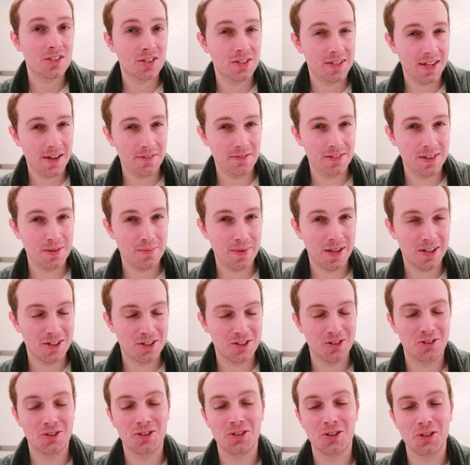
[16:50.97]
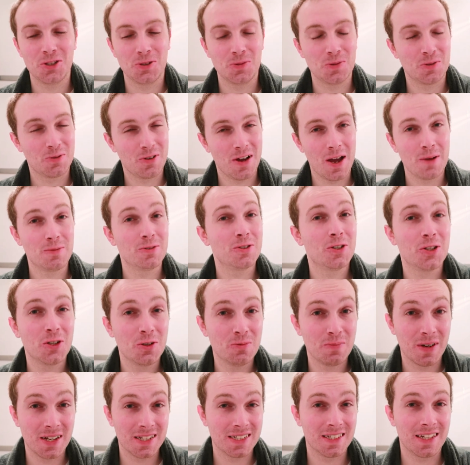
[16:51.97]
So definitely make sure you subscribe
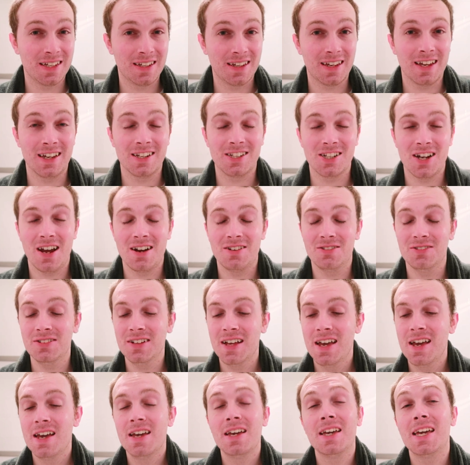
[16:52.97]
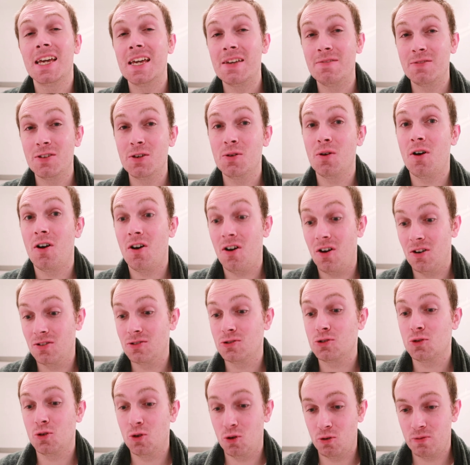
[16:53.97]
to my skincare channel if you
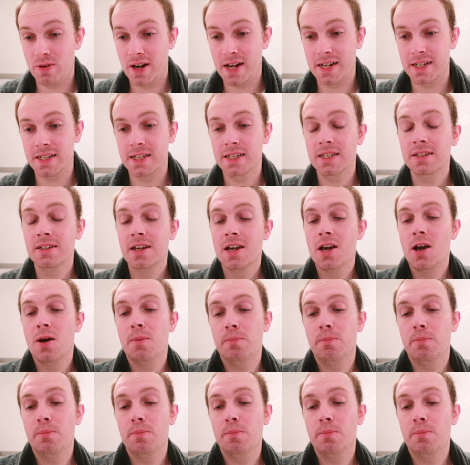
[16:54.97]
aren't already.